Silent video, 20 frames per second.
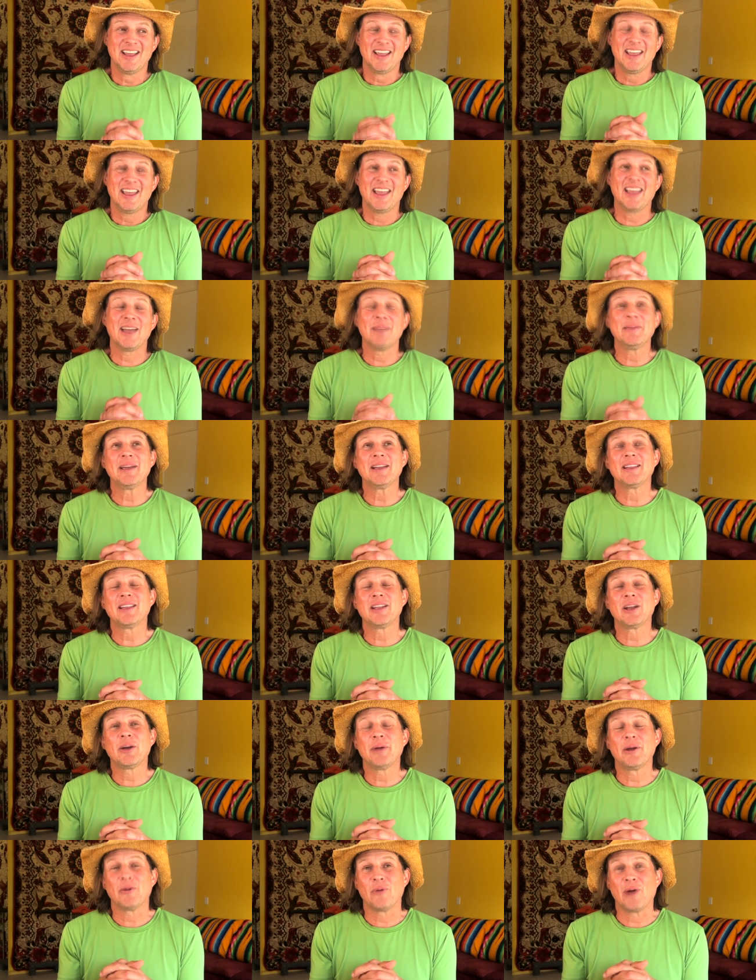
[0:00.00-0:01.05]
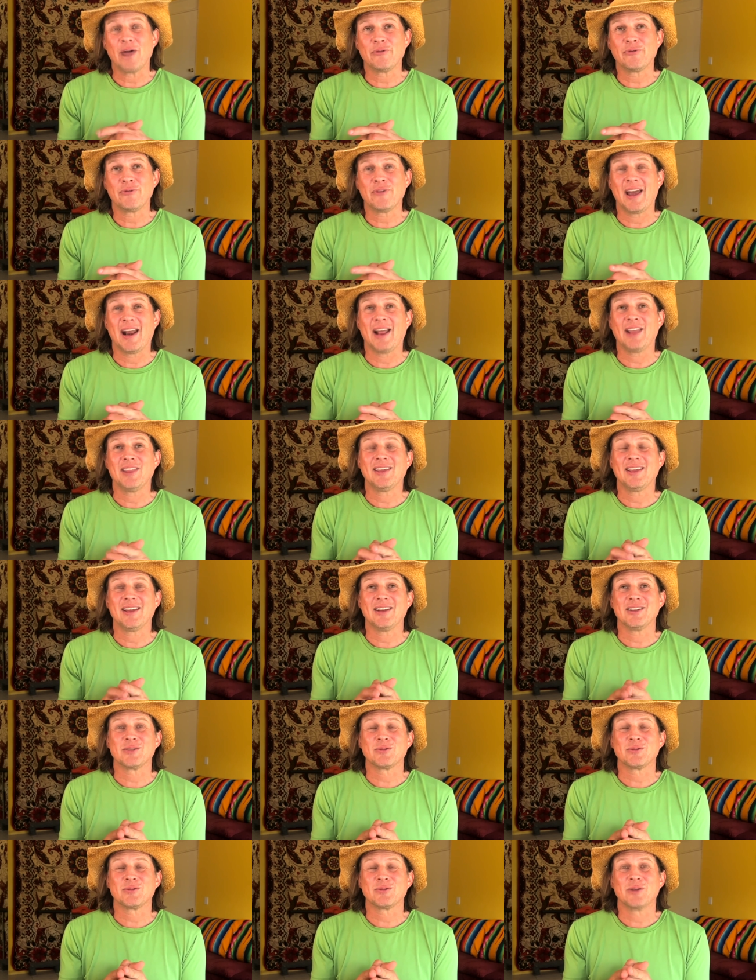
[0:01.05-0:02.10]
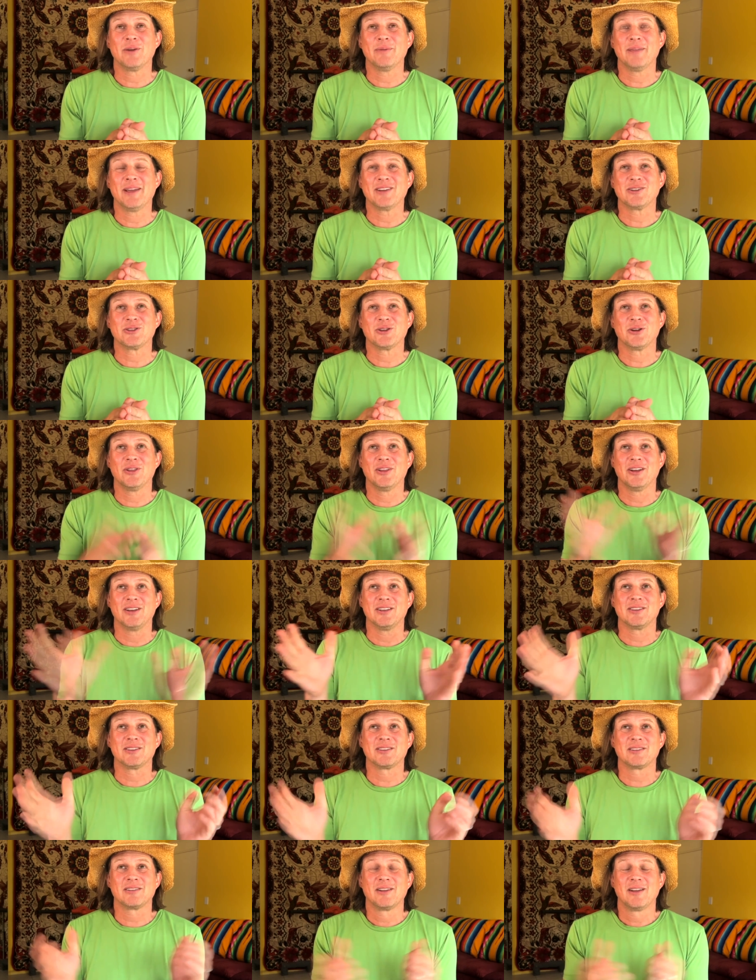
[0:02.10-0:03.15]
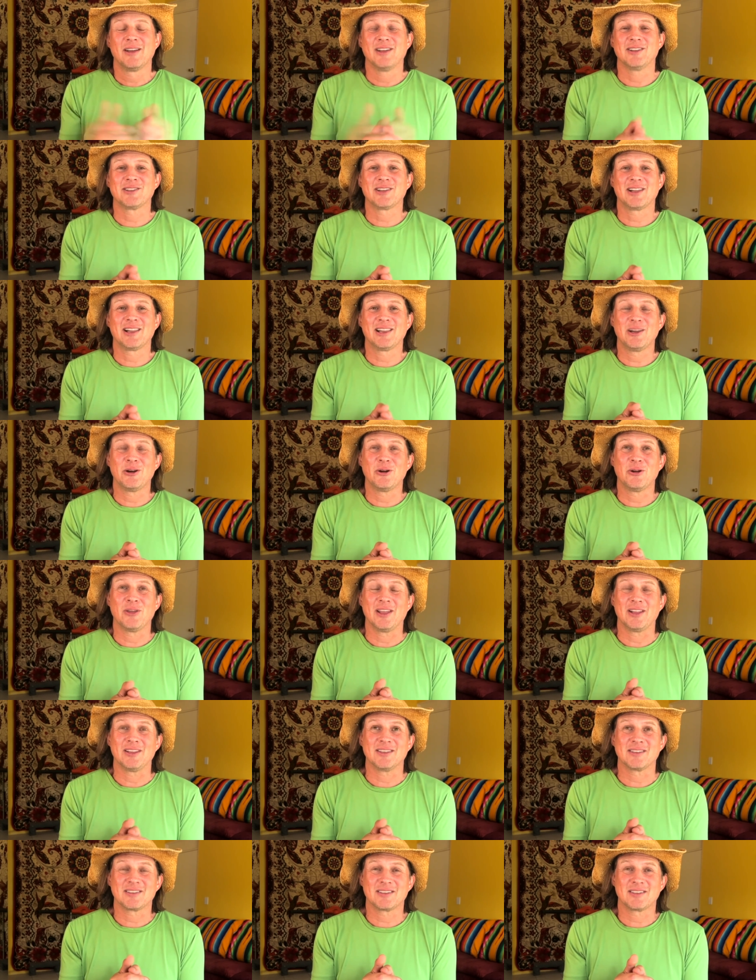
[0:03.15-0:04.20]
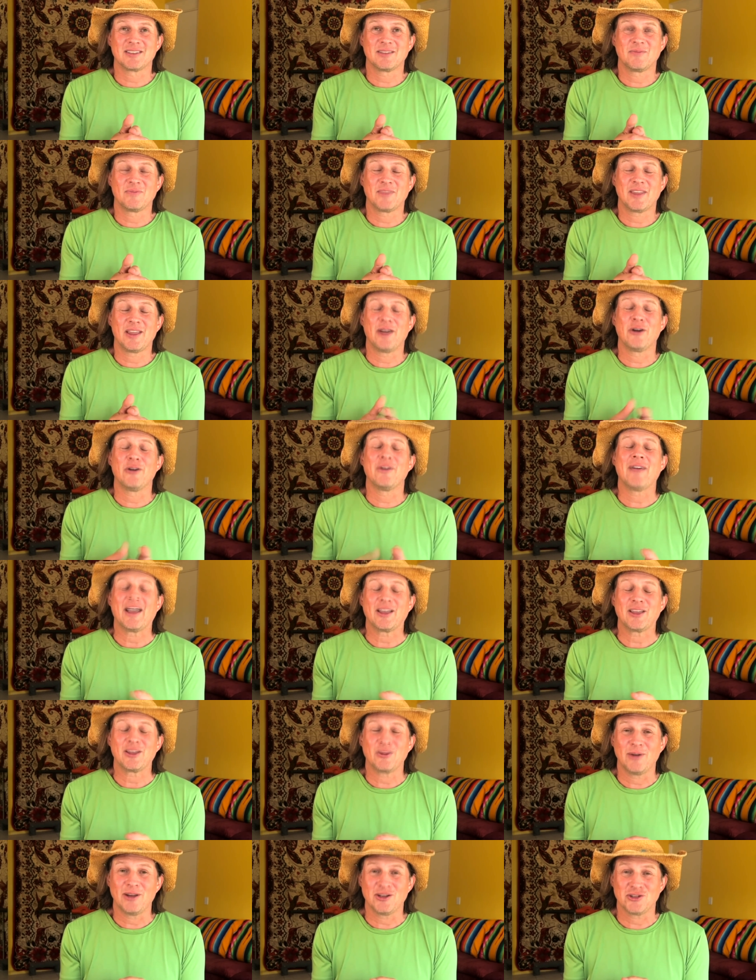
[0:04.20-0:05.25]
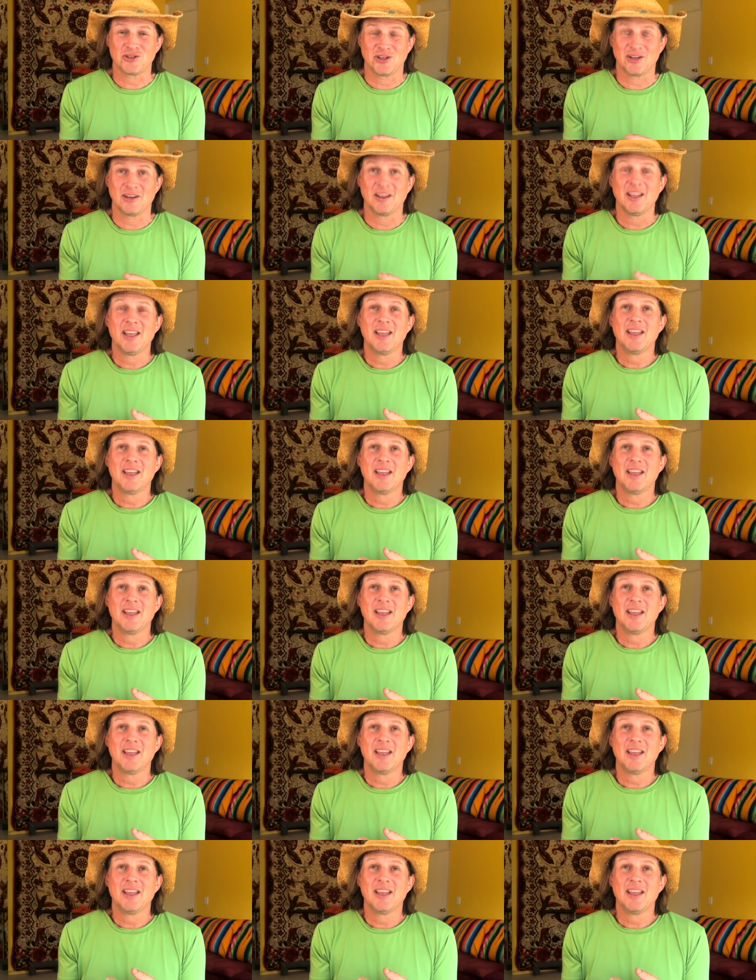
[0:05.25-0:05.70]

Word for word: it can be a little bit rough. And I think I just want to make sure that it's, it's clear that this air evacuation